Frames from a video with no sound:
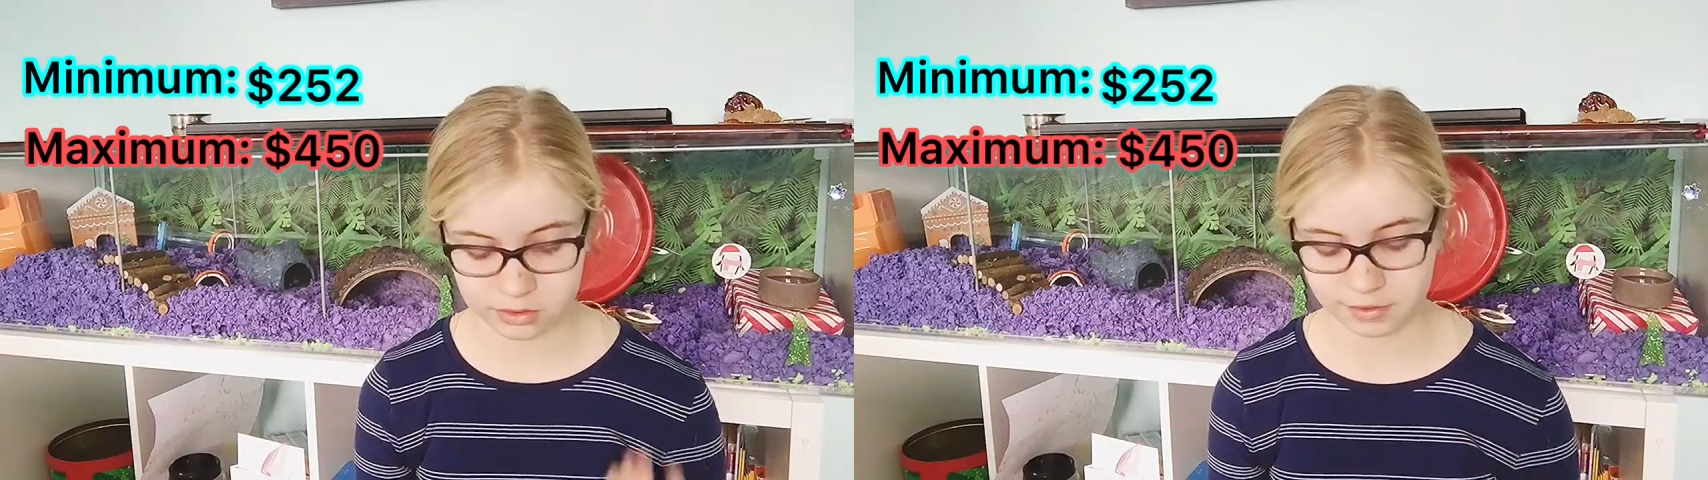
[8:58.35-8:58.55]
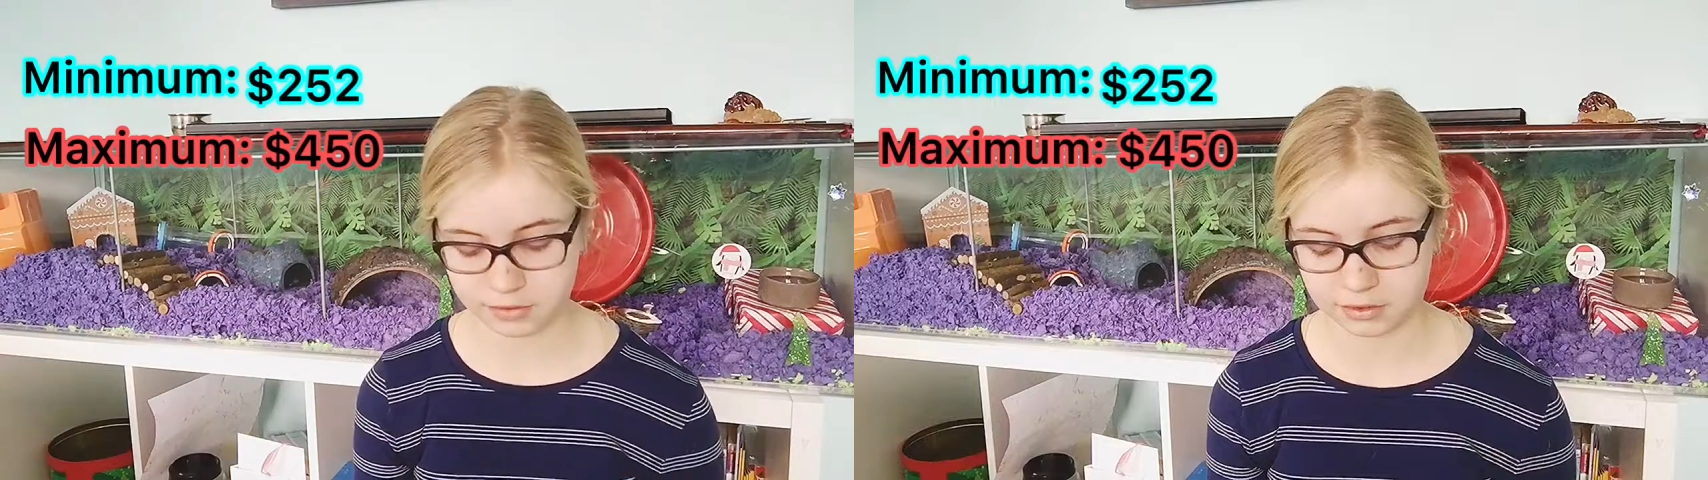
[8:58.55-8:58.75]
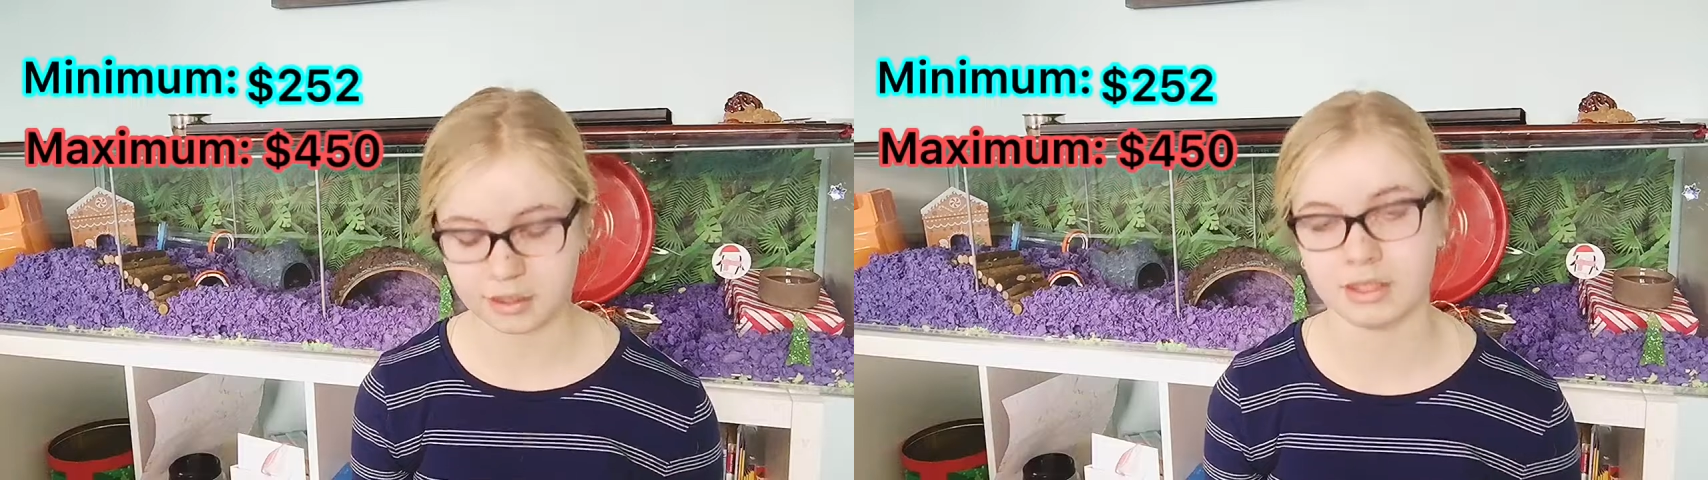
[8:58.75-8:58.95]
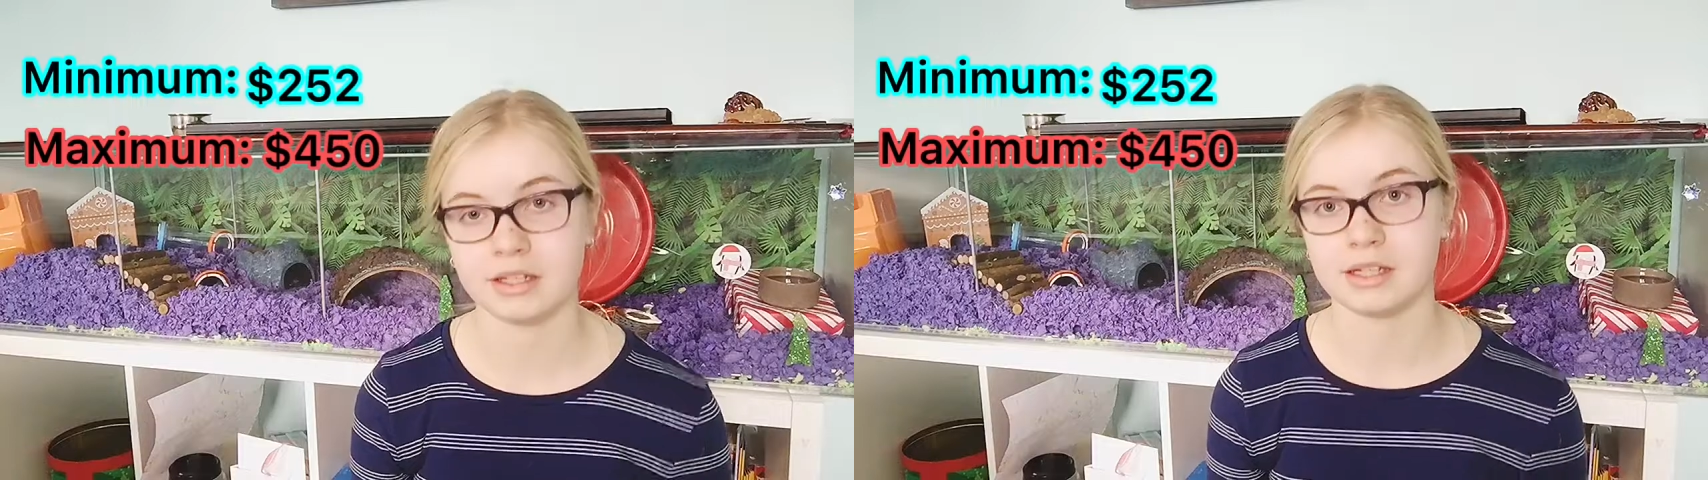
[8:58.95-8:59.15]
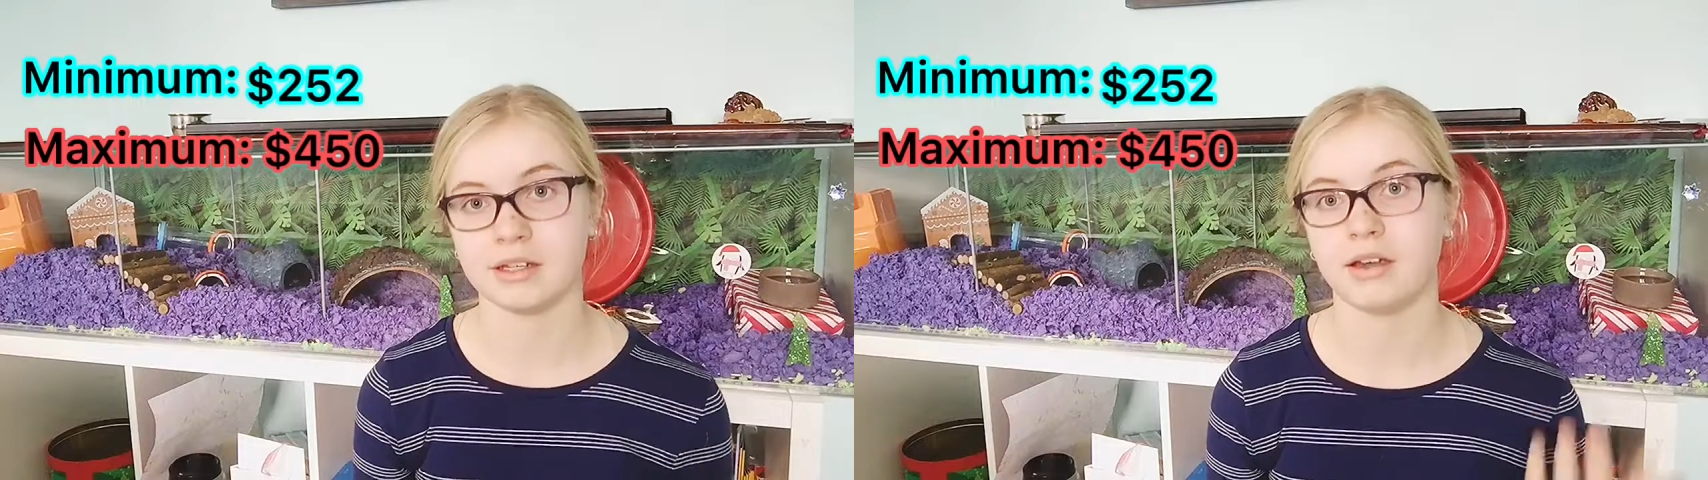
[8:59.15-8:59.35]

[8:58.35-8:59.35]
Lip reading: definitely need